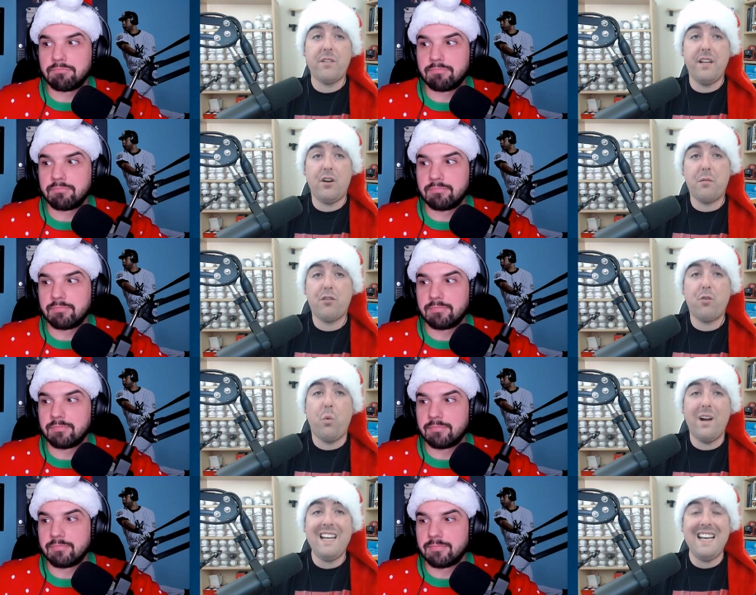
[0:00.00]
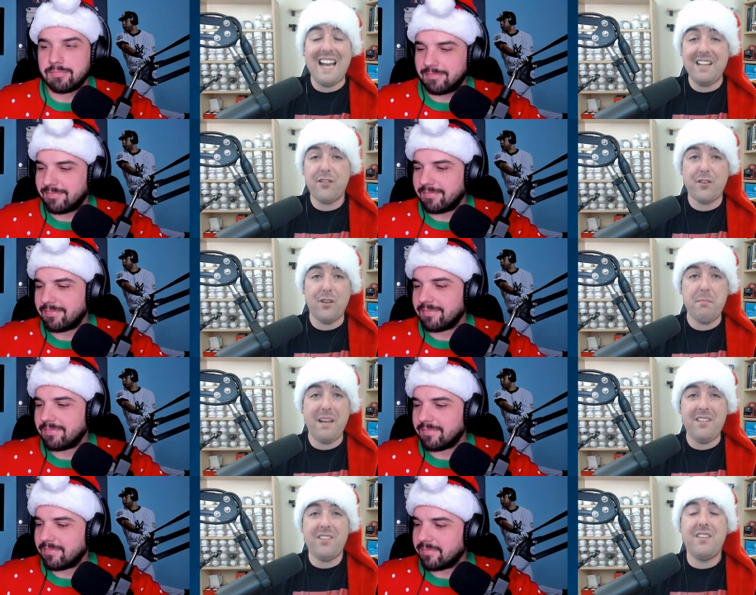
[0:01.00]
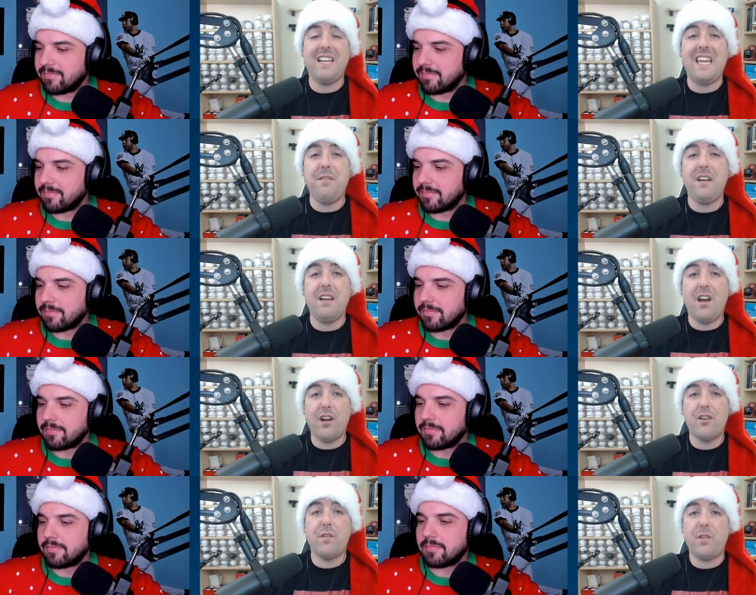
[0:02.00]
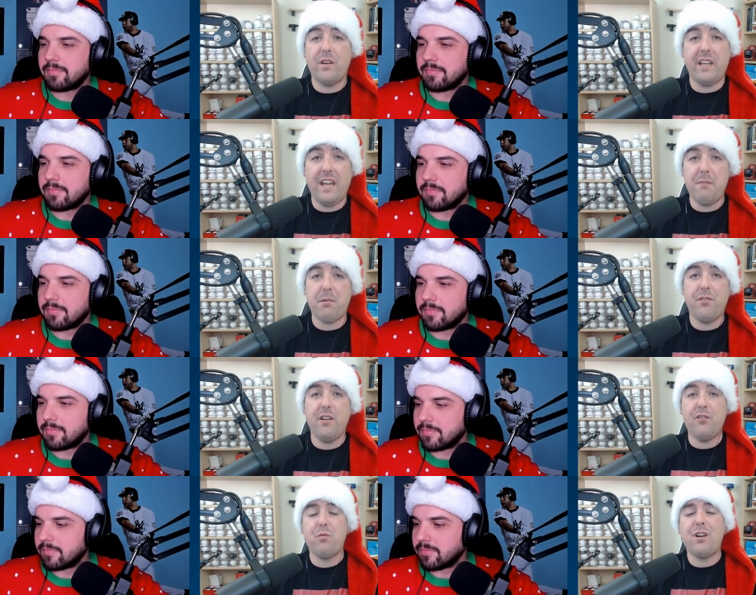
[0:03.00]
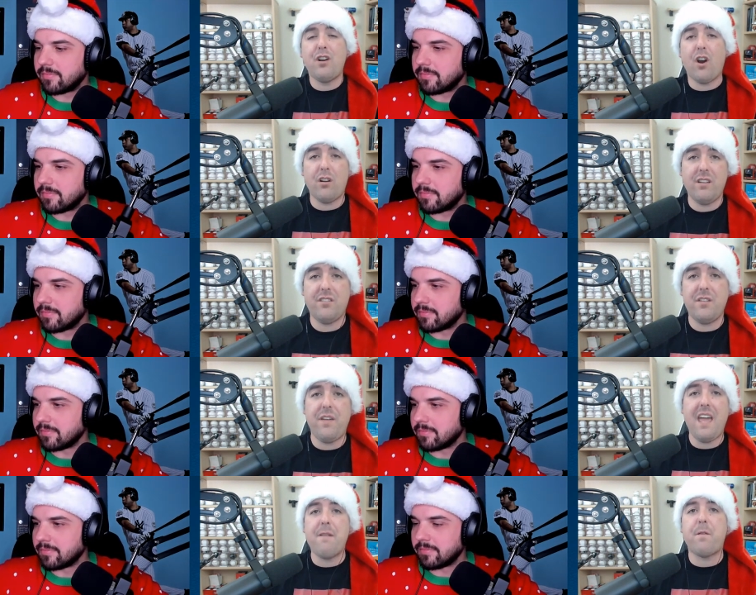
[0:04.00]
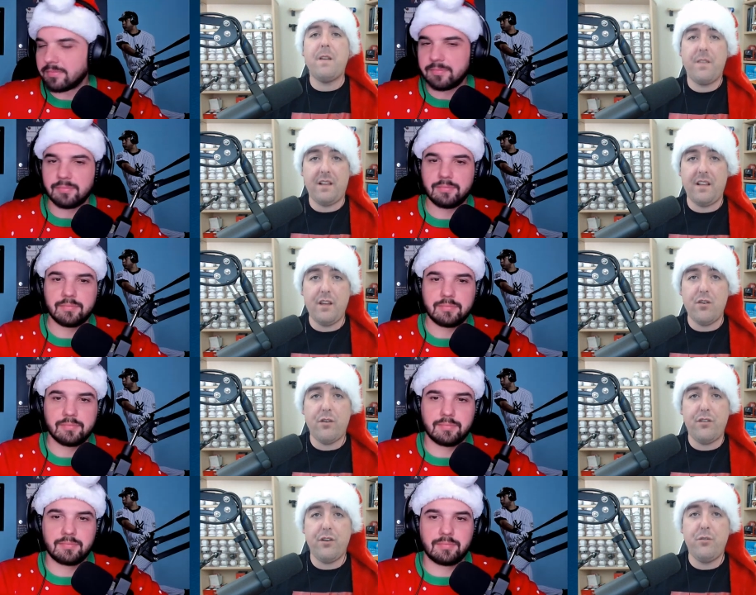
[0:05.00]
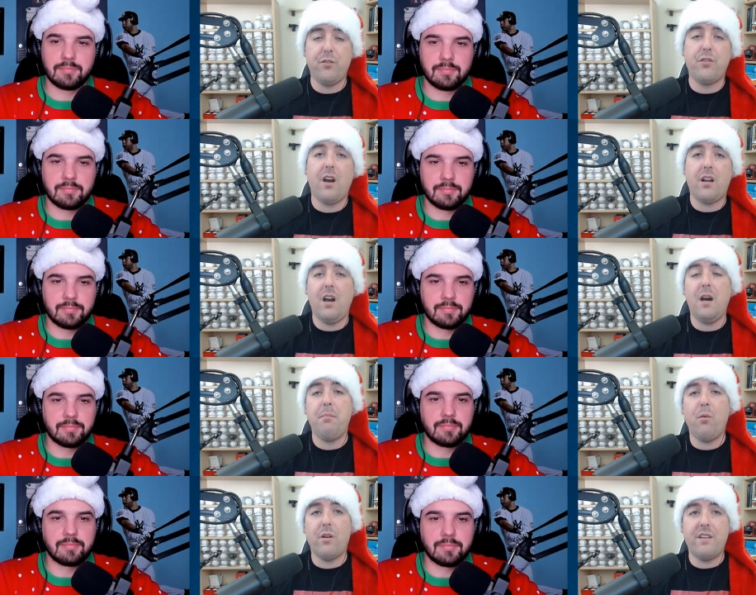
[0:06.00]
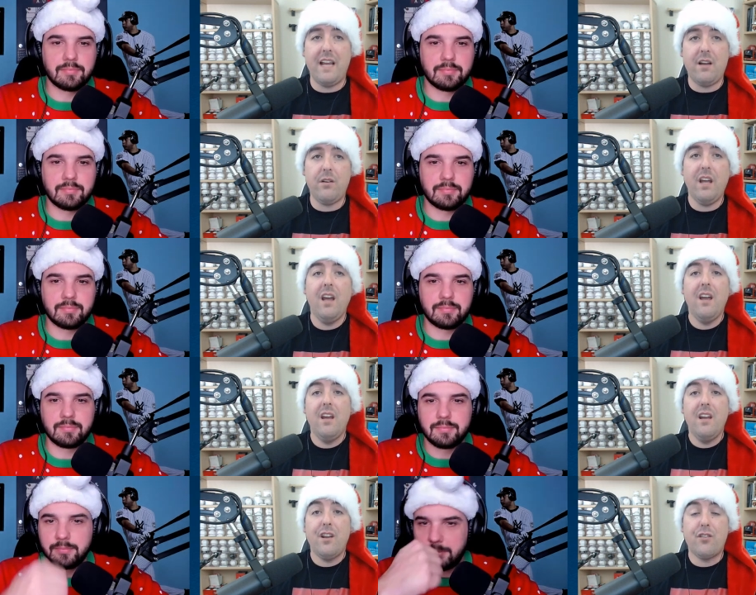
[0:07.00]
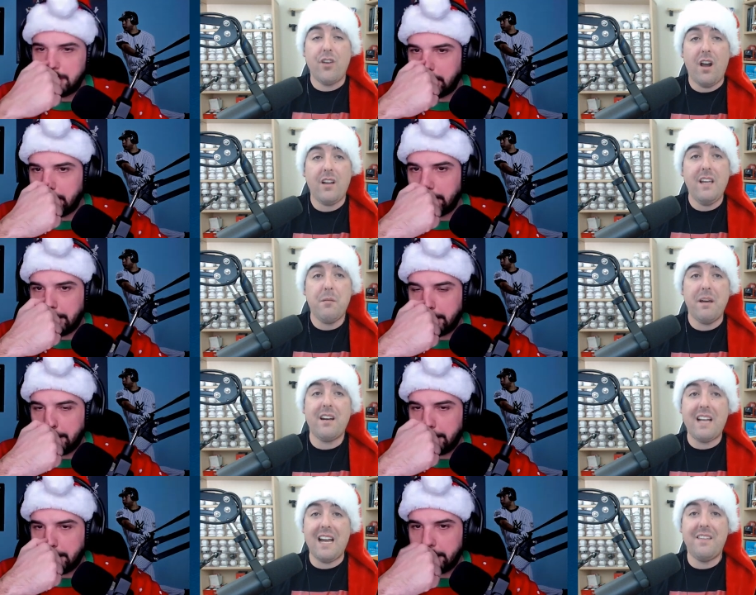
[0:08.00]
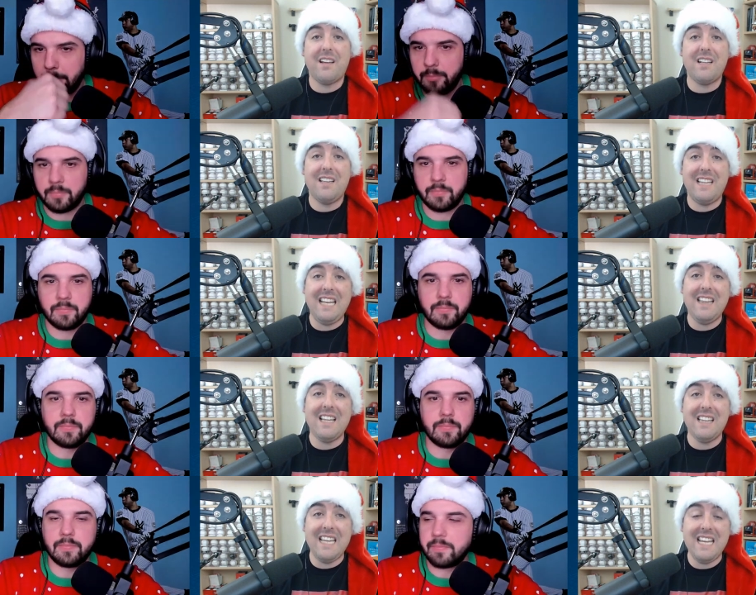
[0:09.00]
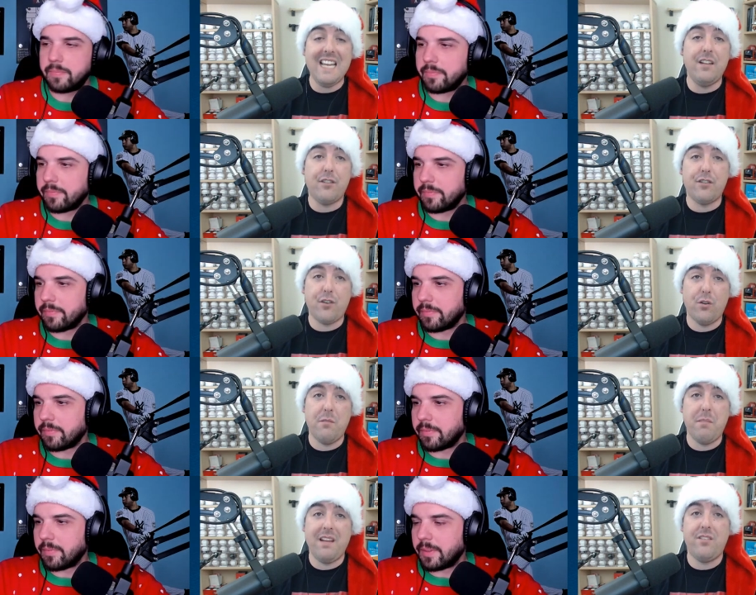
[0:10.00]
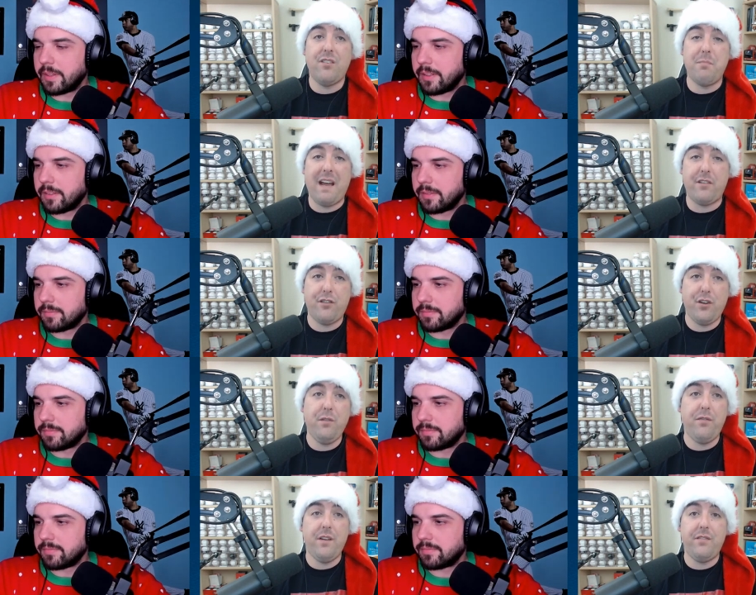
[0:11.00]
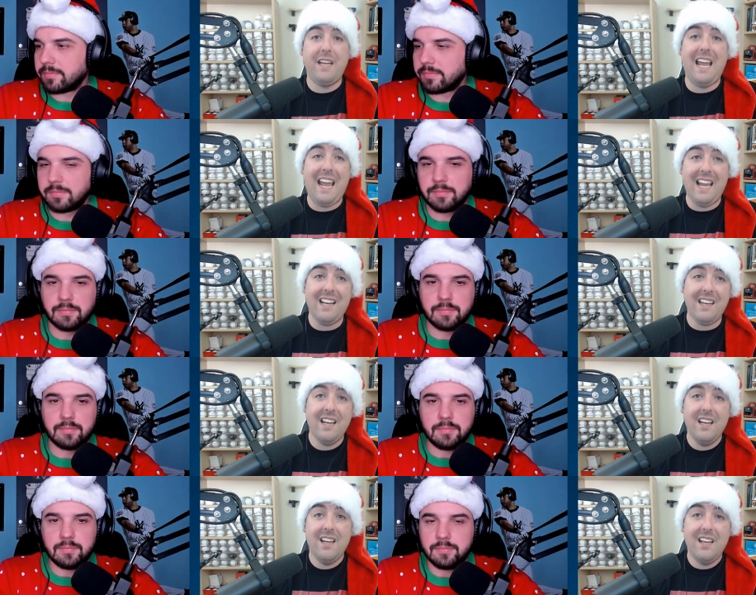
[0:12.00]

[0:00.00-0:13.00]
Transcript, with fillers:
Speaker 1: fourteen homers, twenty-nine stolen bases, and even an under thirty K percentage, regardless of everything that you could do to talk up or down. You're talking about a guy that could lead the league in stolen bases past two fifty and